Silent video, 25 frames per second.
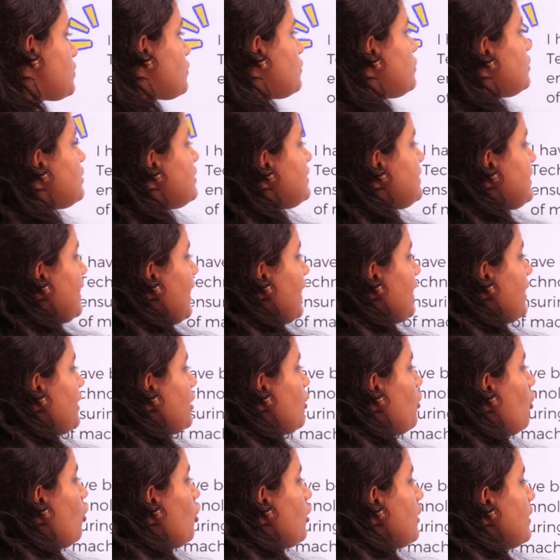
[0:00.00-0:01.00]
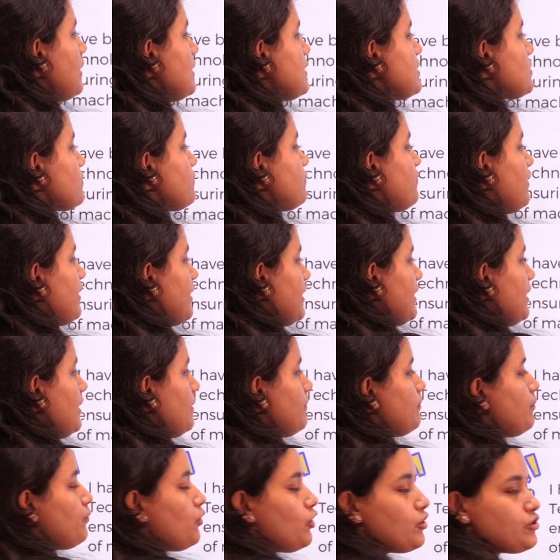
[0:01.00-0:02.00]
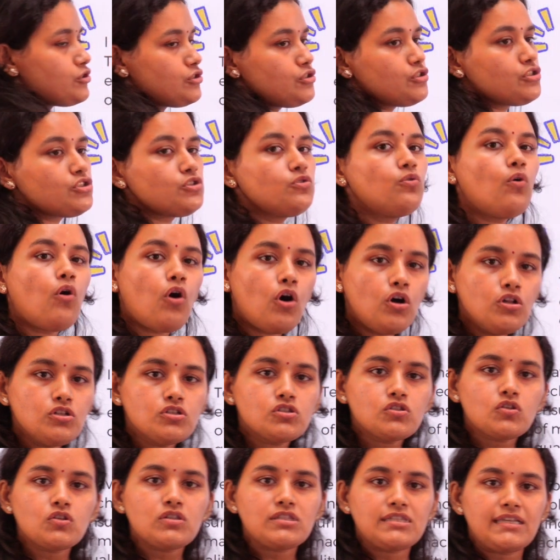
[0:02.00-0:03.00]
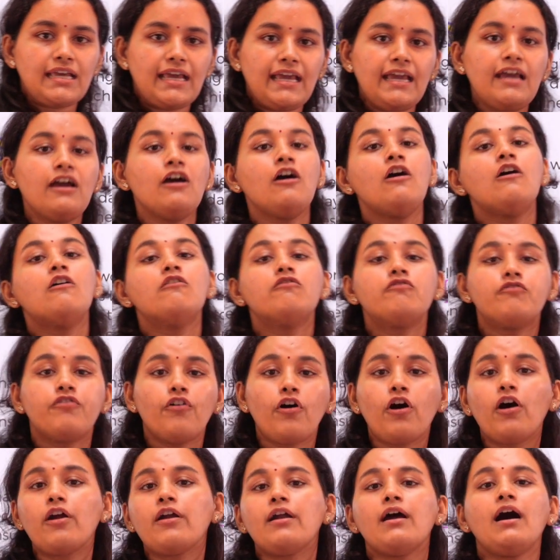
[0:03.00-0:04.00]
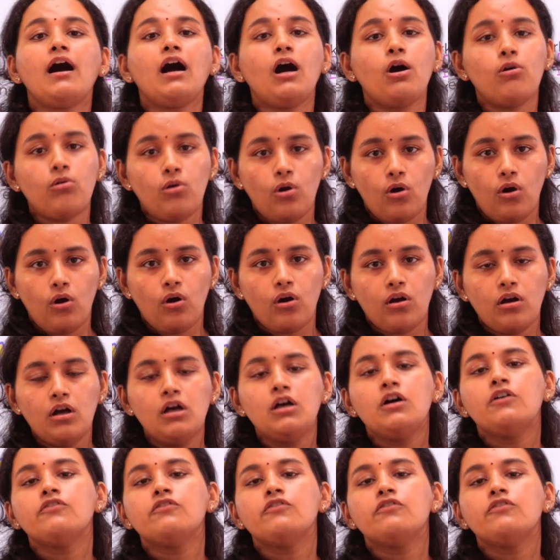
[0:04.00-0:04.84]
So the tenure is very important. You also say for how long?